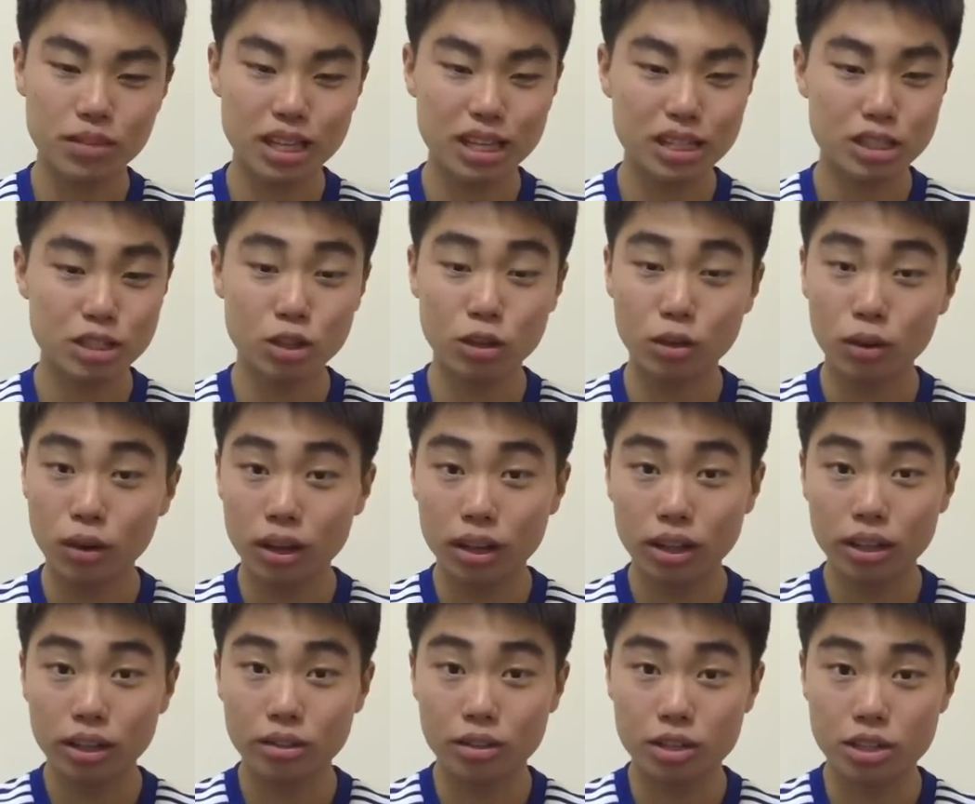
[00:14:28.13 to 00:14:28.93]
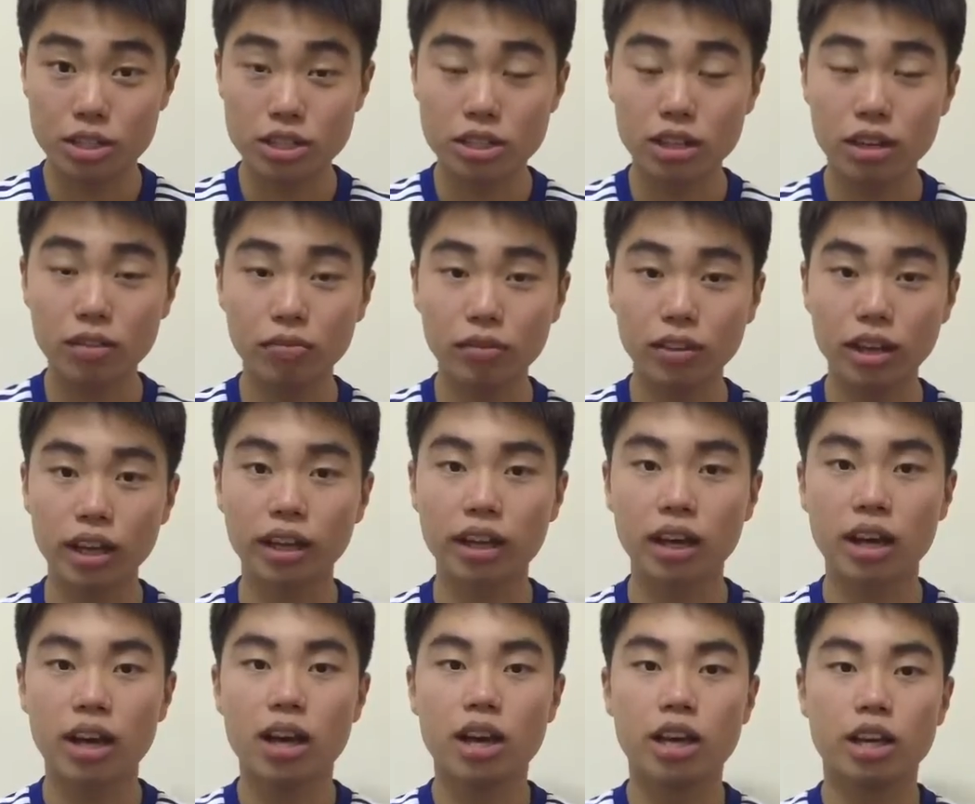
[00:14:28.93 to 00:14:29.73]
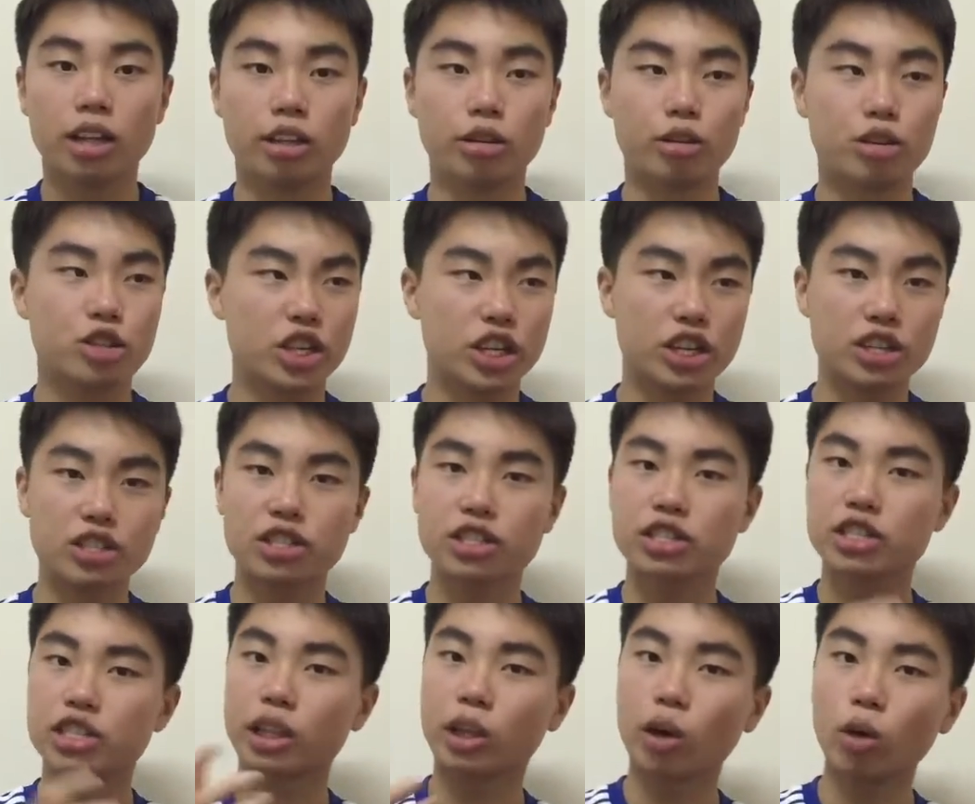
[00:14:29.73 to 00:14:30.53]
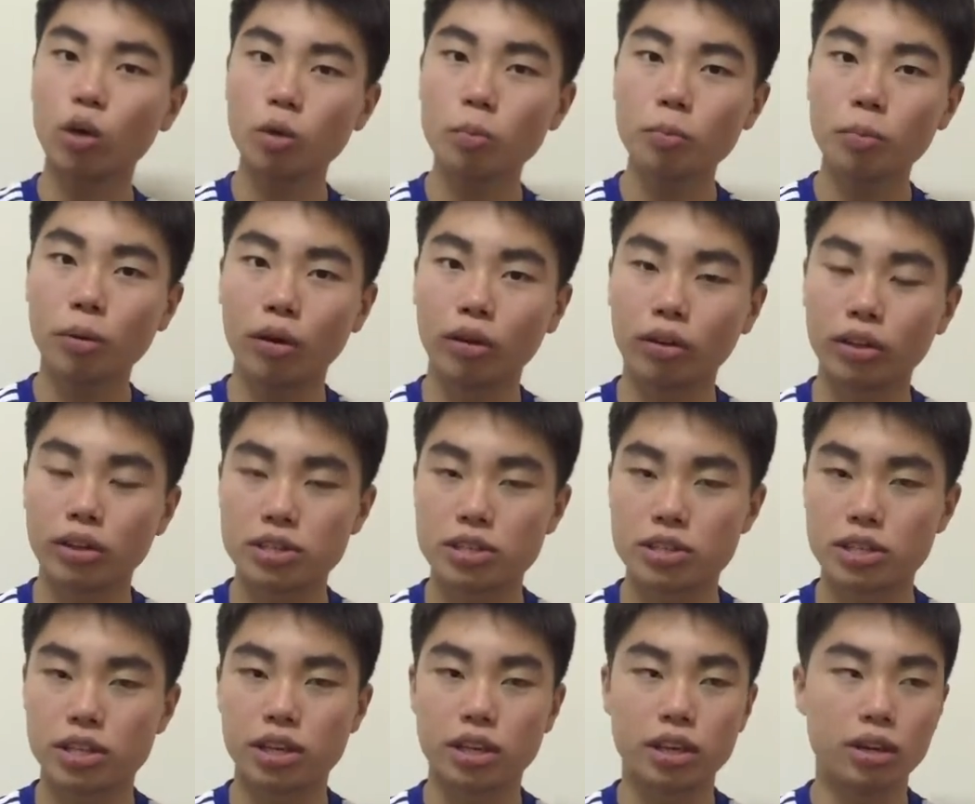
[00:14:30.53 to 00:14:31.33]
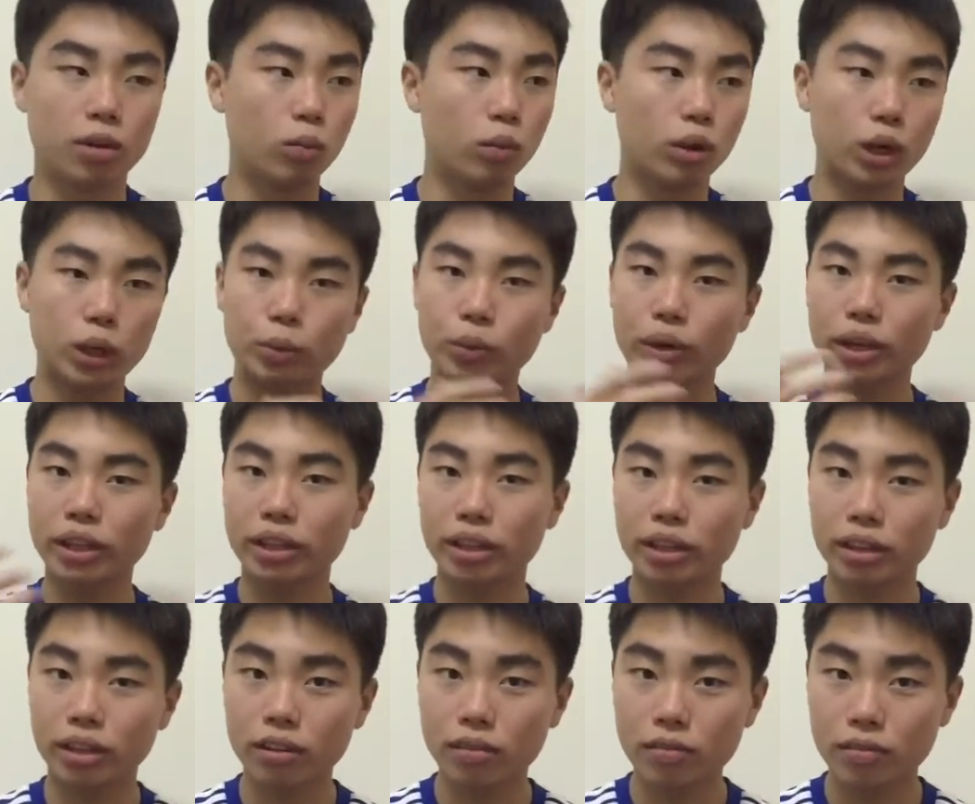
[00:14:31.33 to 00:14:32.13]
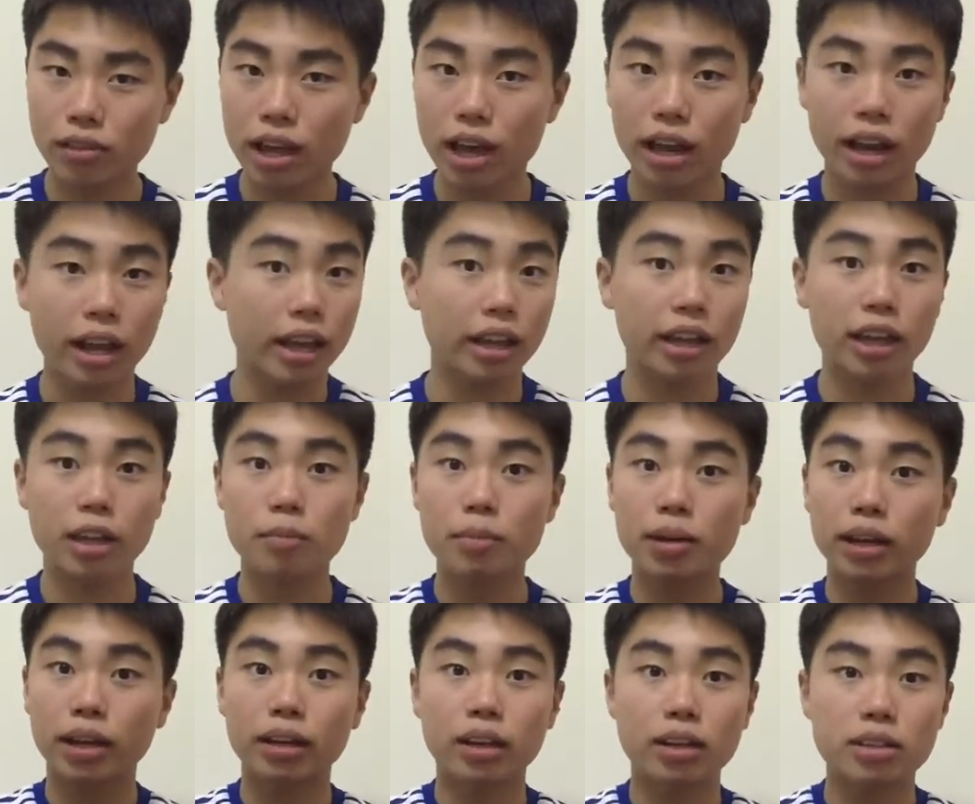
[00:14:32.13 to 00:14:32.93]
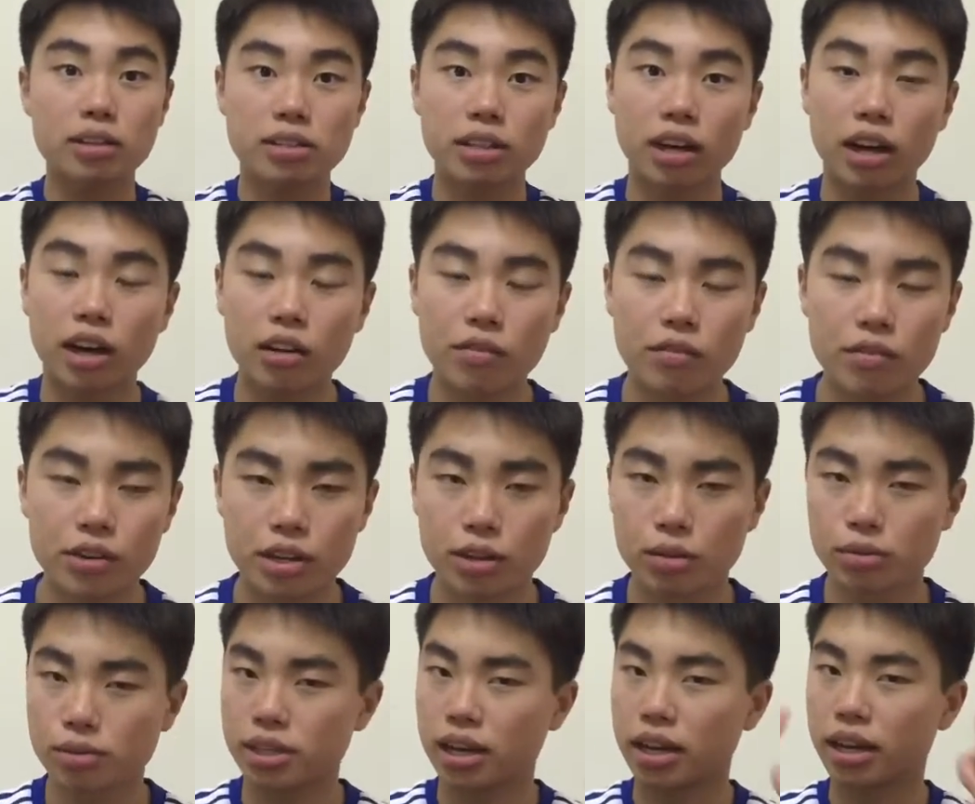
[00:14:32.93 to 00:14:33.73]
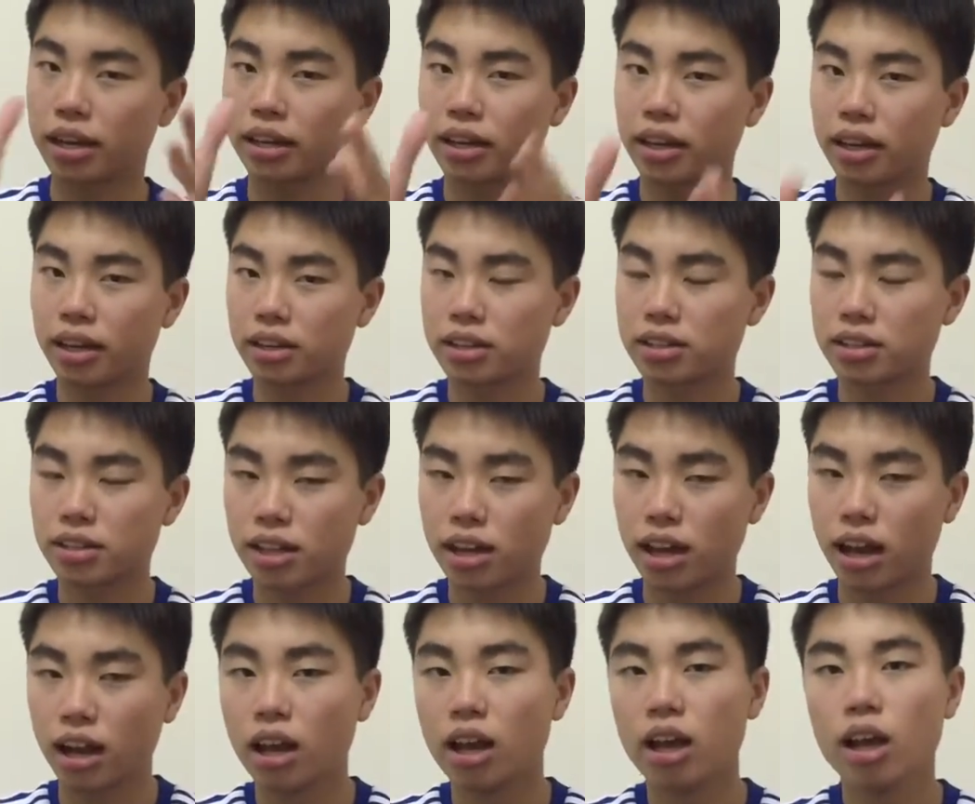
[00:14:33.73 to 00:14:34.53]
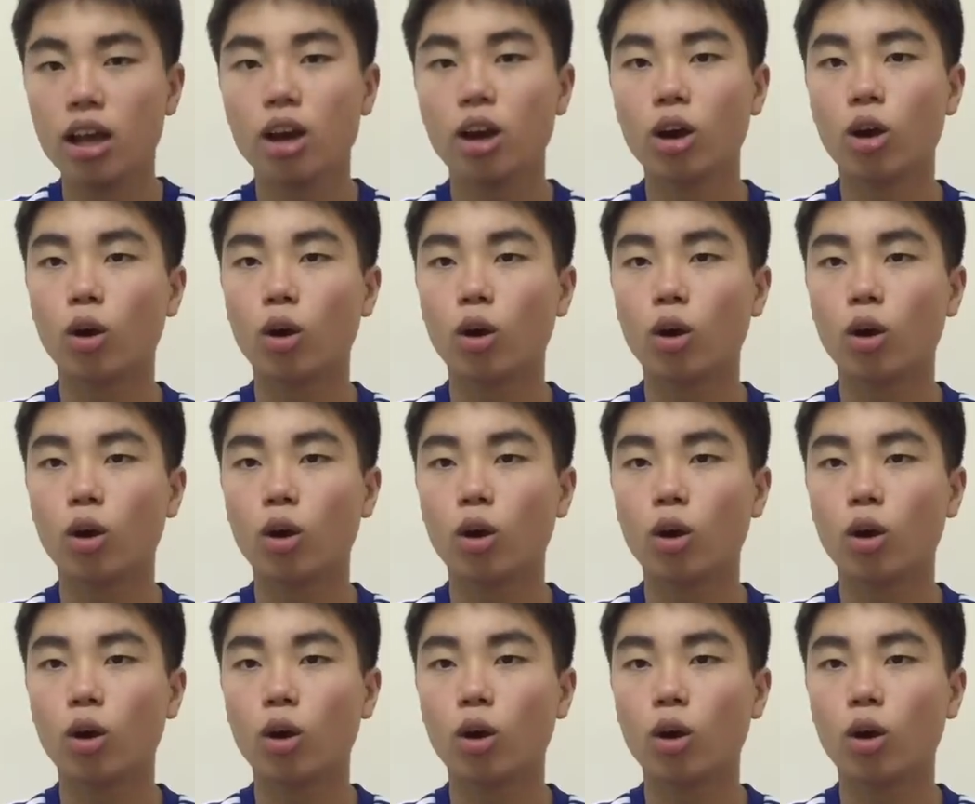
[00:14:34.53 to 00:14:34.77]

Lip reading: So just stuff like Chelsea's loan policy. What do I think of that? I can make an entire video dedicated to that.